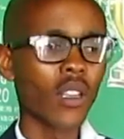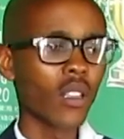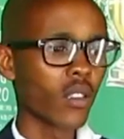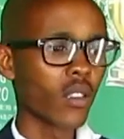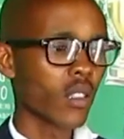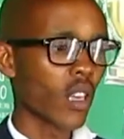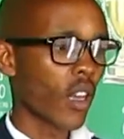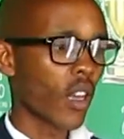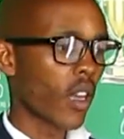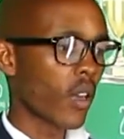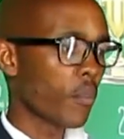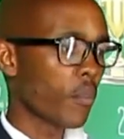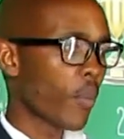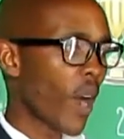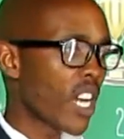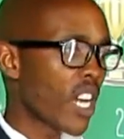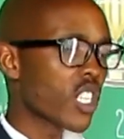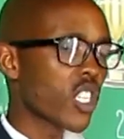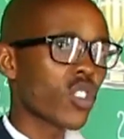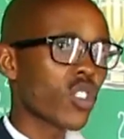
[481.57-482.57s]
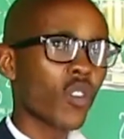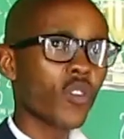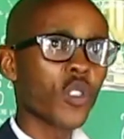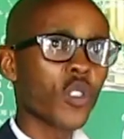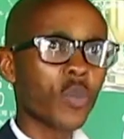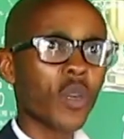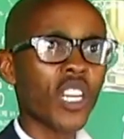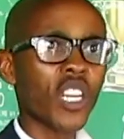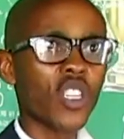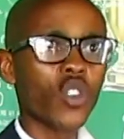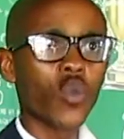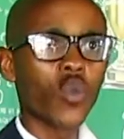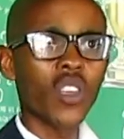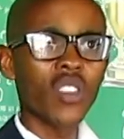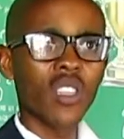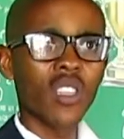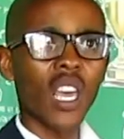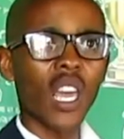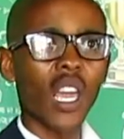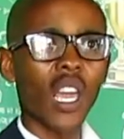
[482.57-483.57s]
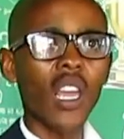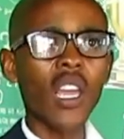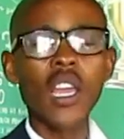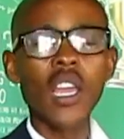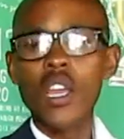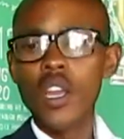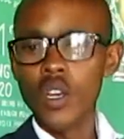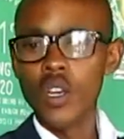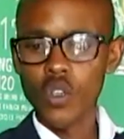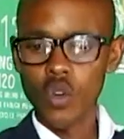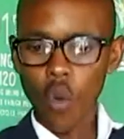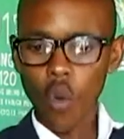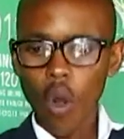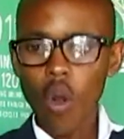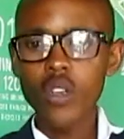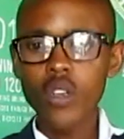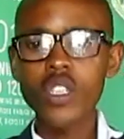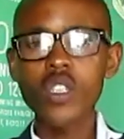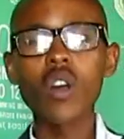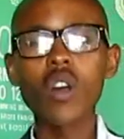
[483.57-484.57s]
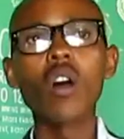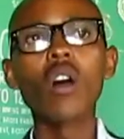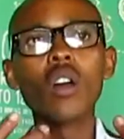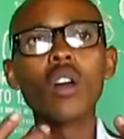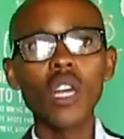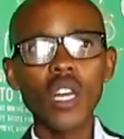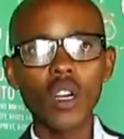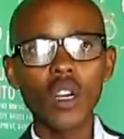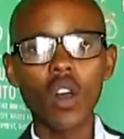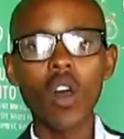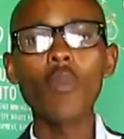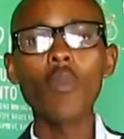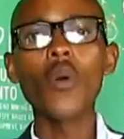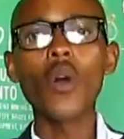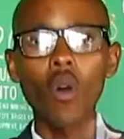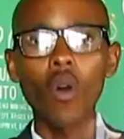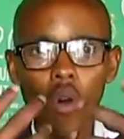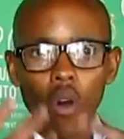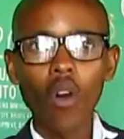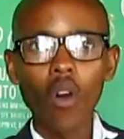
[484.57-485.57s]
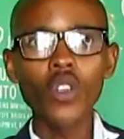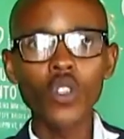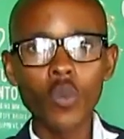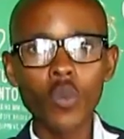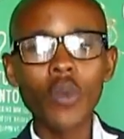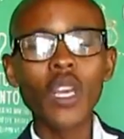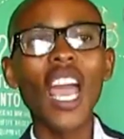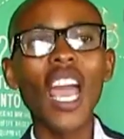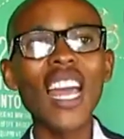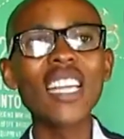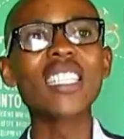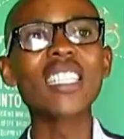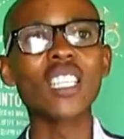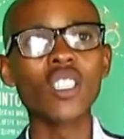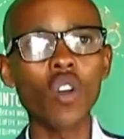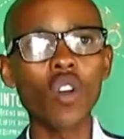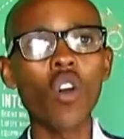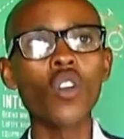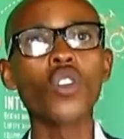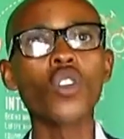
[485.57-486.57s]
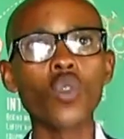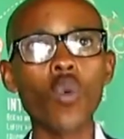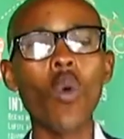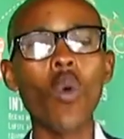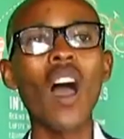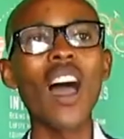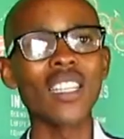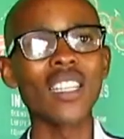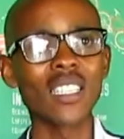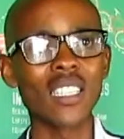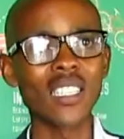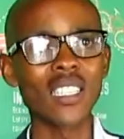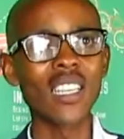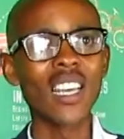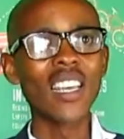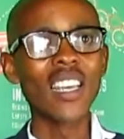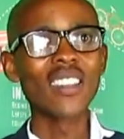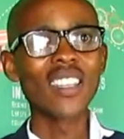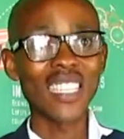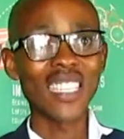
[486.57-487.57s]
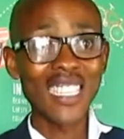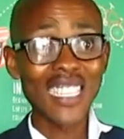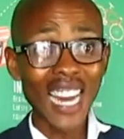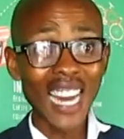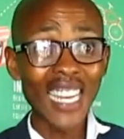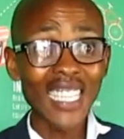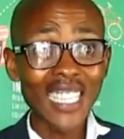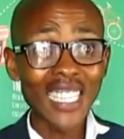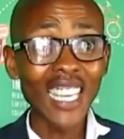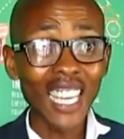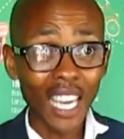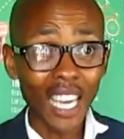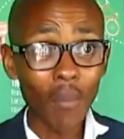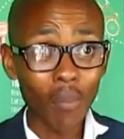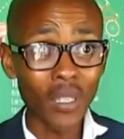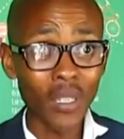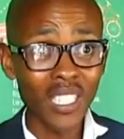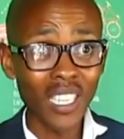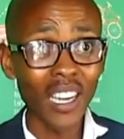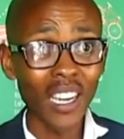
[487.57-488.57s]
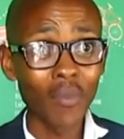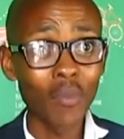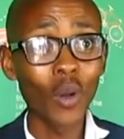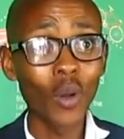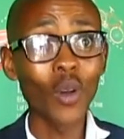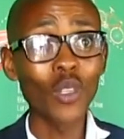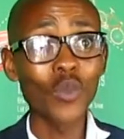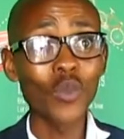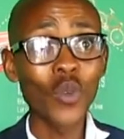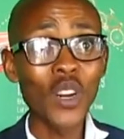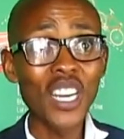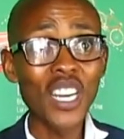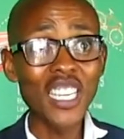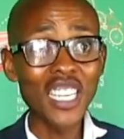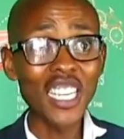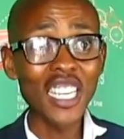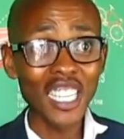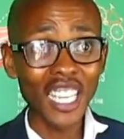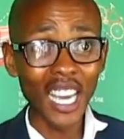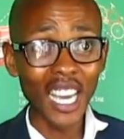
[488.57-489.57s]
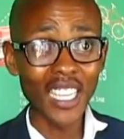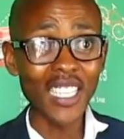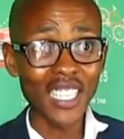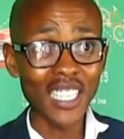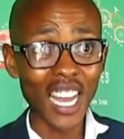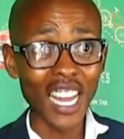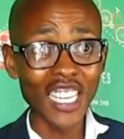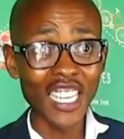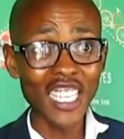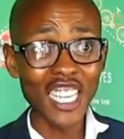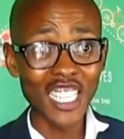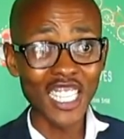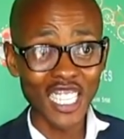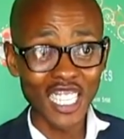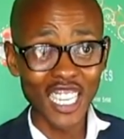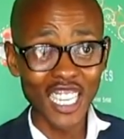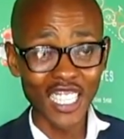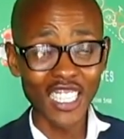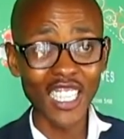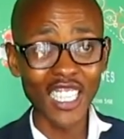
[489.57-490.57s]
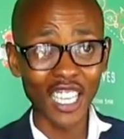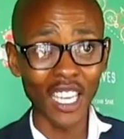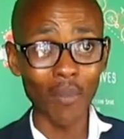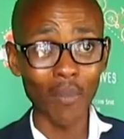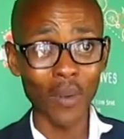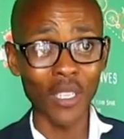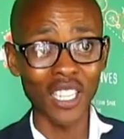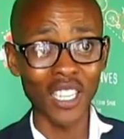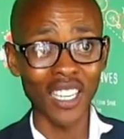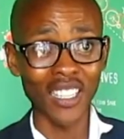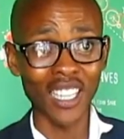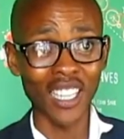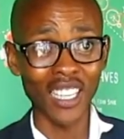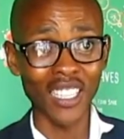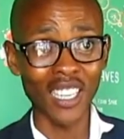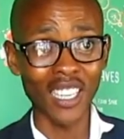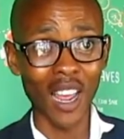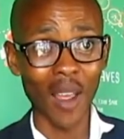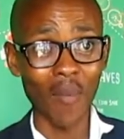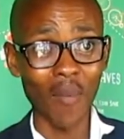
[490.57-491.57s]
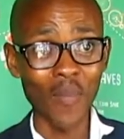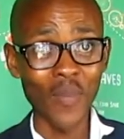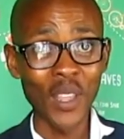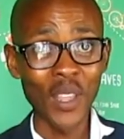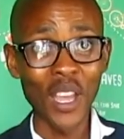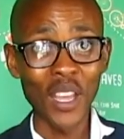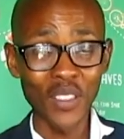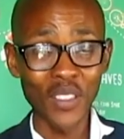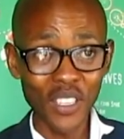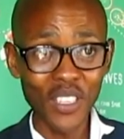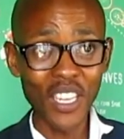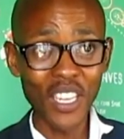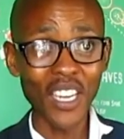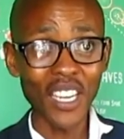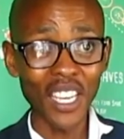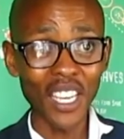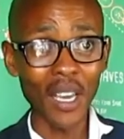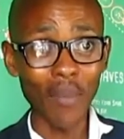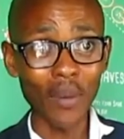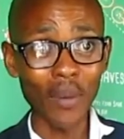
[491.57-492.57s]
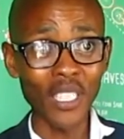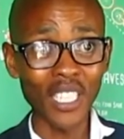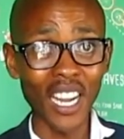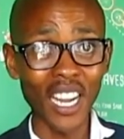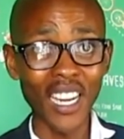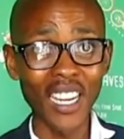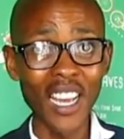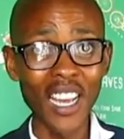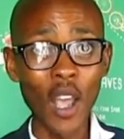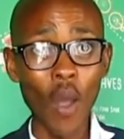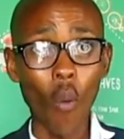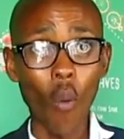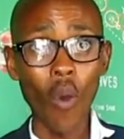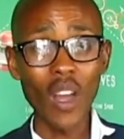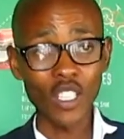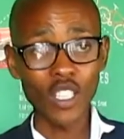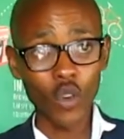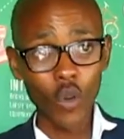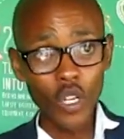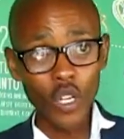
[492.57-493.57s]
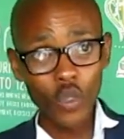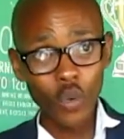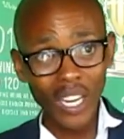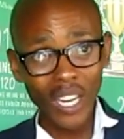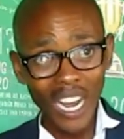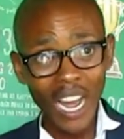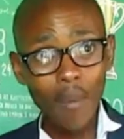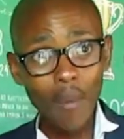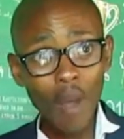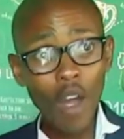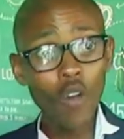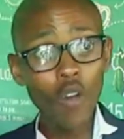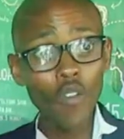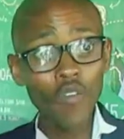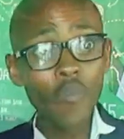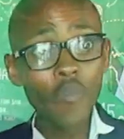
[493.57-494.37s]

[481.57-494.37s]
The bunches of spinach were there to also incorporate or to be added on towards the starting capital, because I needed starting capital at that time, and the starting capital was going to come out of